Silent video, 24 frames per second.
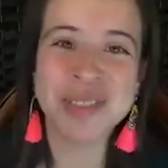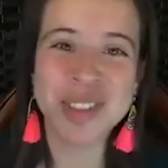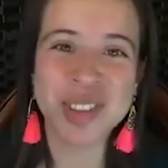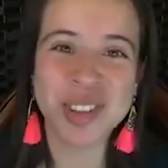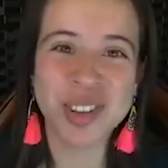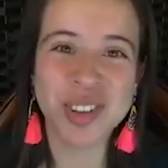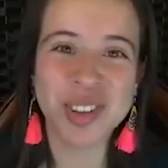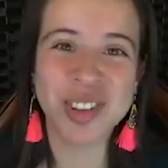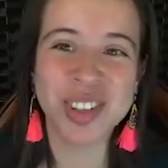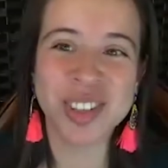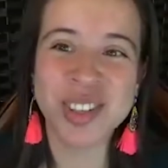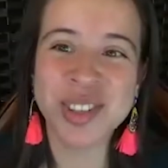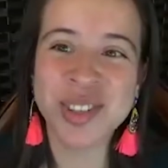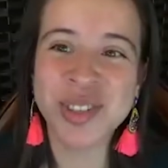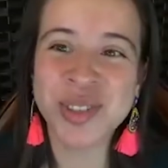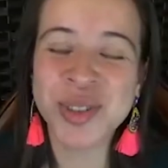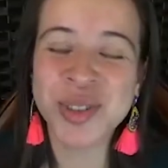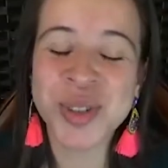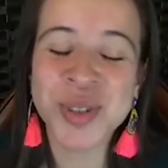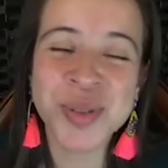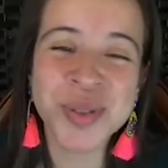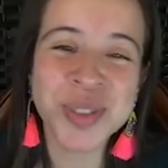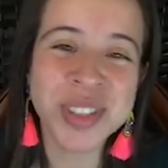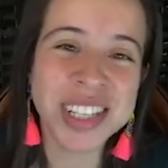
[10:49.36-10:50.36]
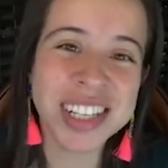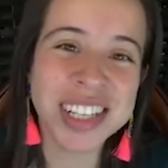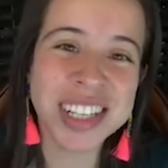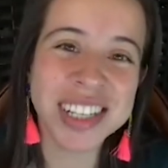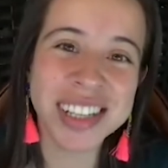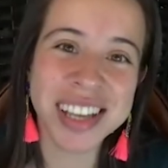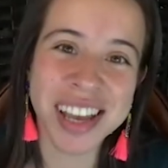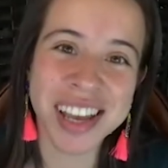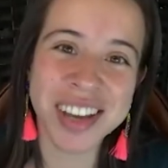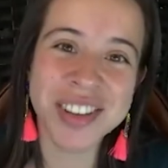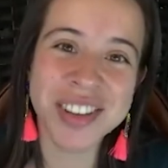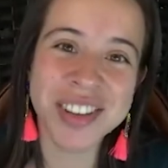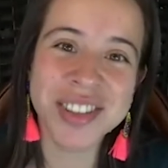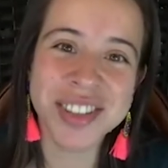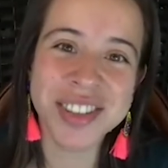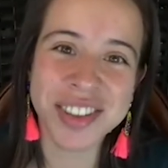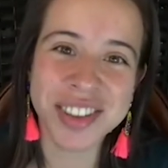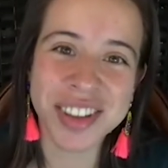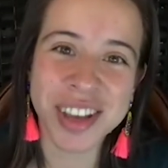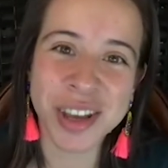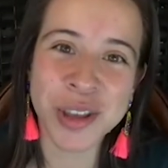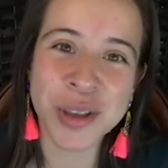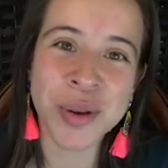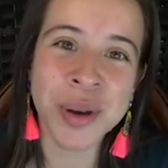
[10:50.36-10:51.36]
So it's true dedication
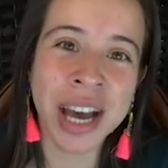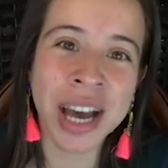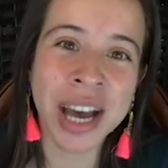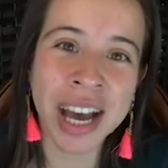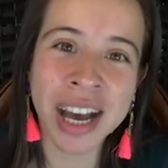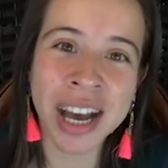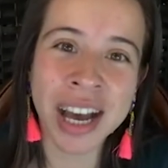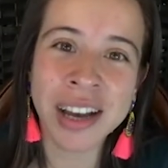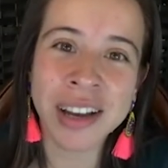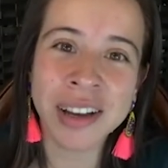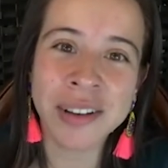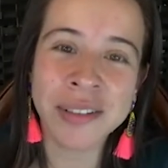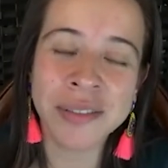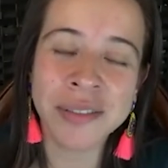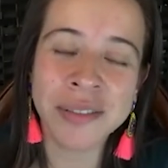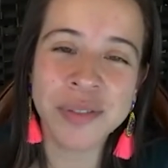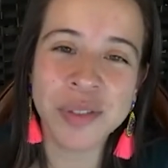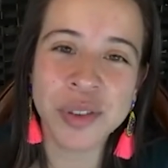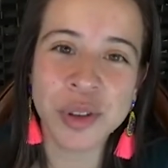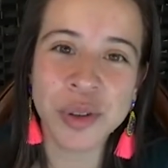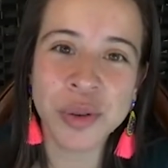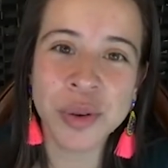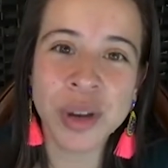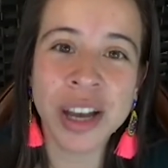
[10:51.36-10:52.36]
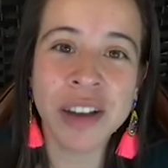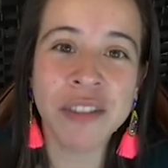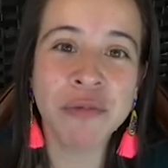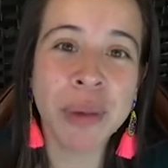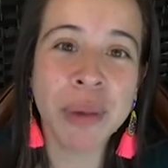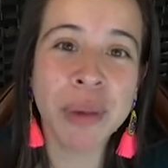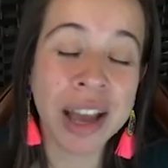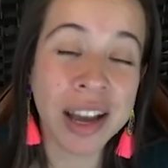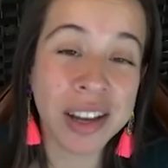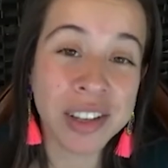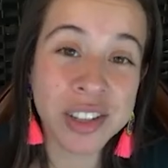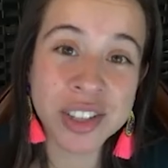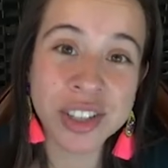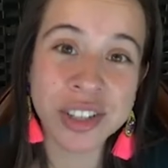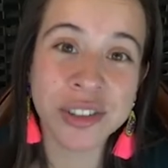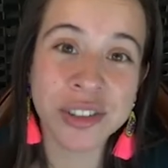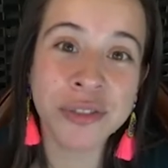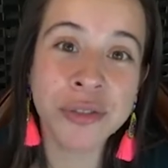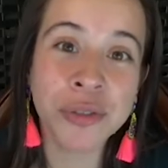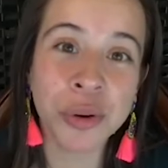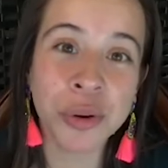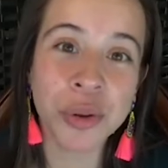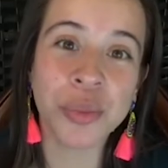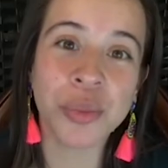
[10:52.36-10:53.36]
that you have passion
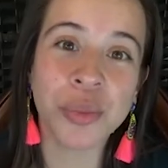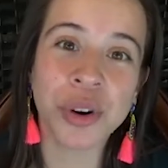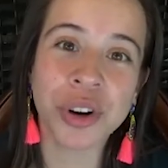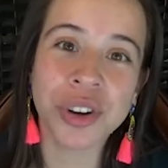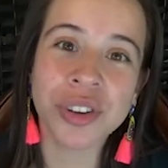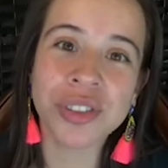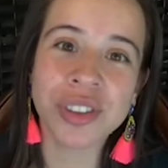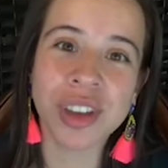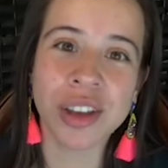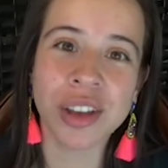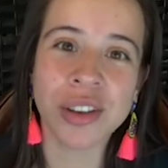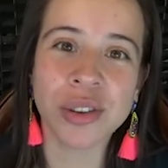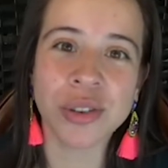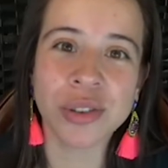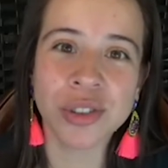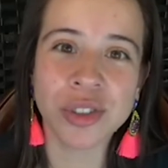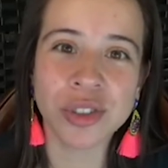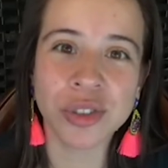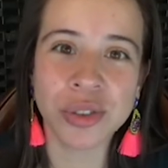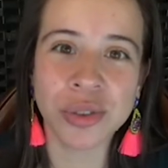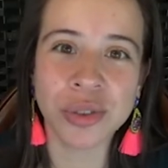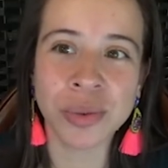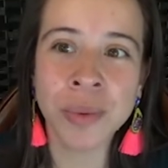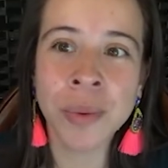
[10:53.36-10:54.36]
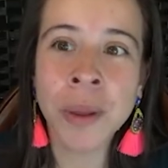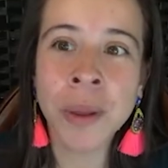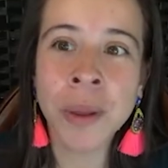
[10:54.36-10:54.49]
for the work that you do.